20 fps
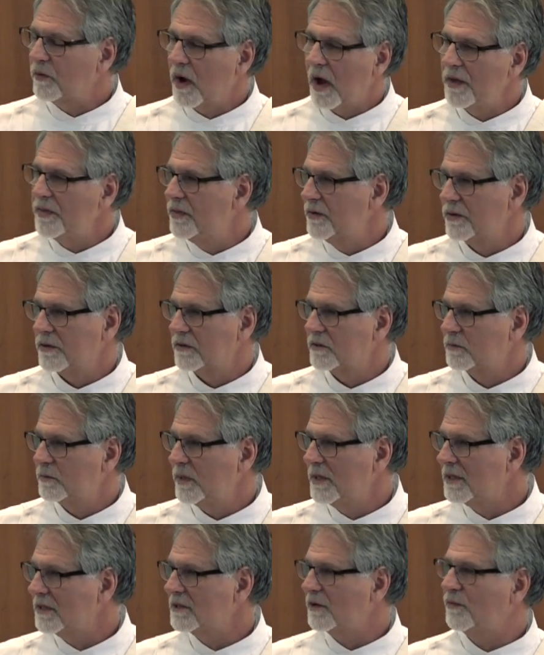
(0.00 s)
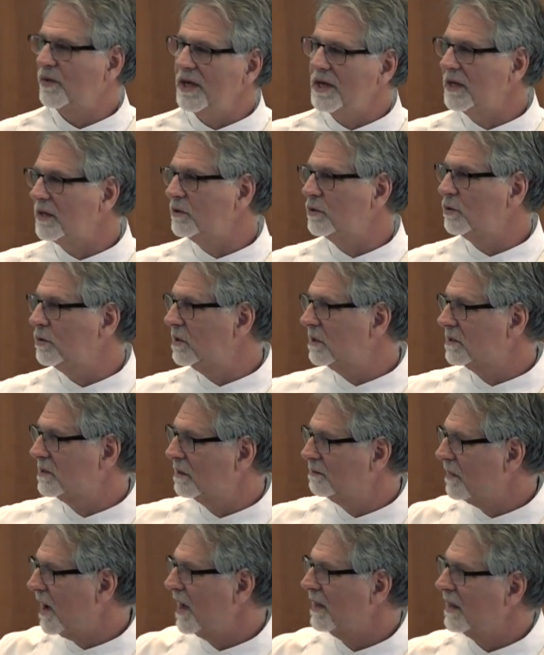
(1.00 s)
for others because if he can do this
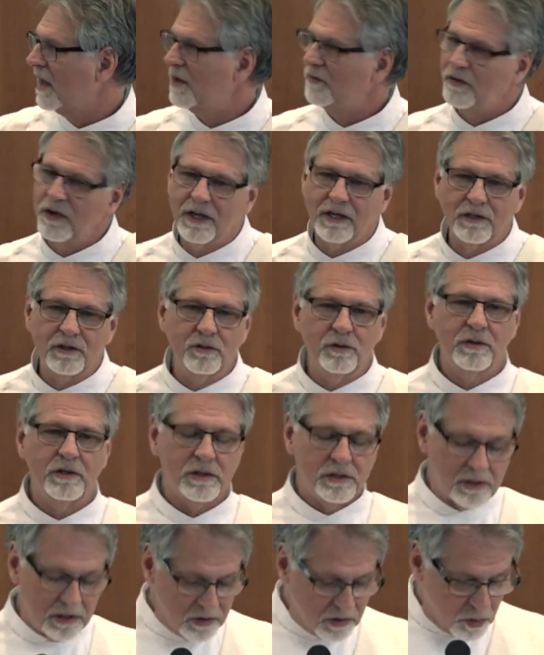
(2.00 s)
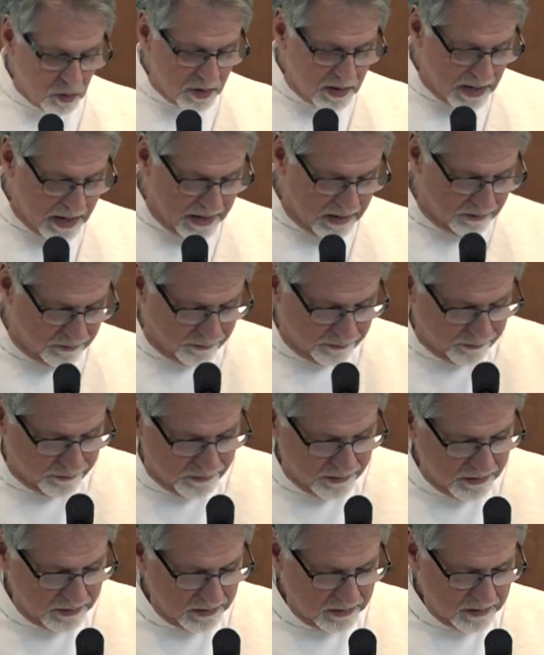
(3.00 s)
in my life, he can do this in your
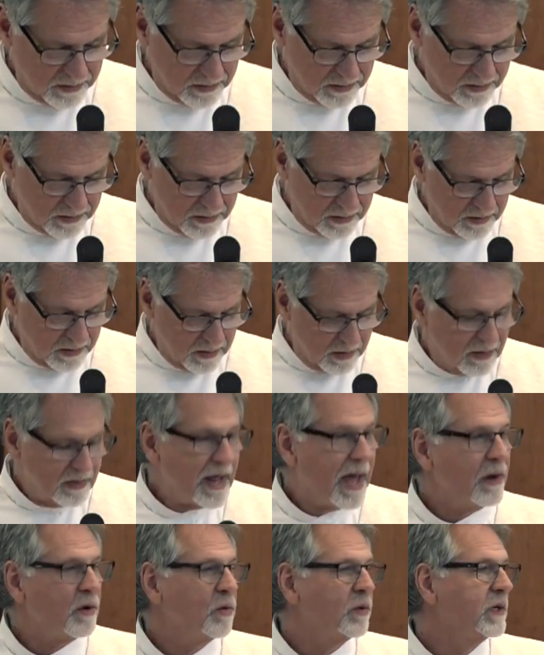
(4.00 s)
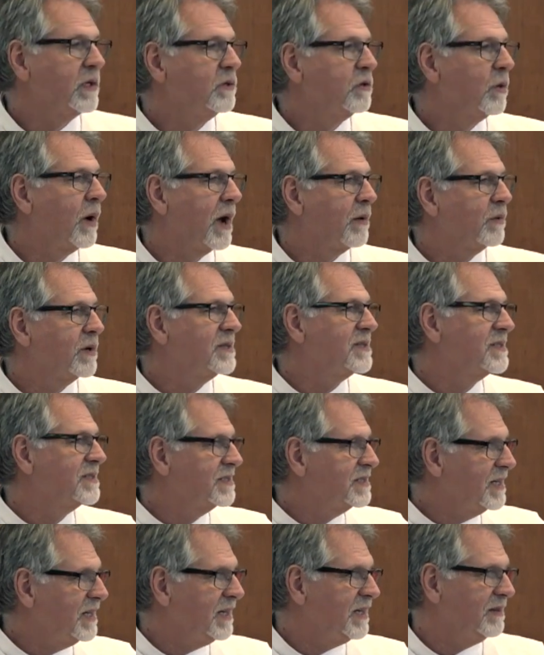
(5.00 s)
life. Not only do I
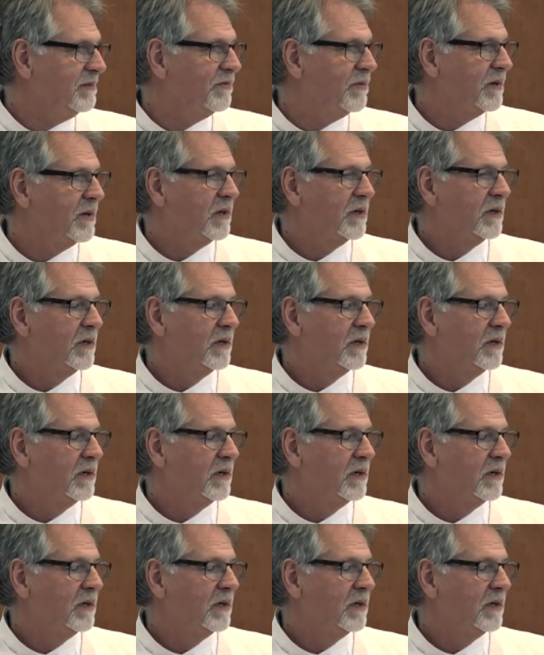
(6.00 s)
receive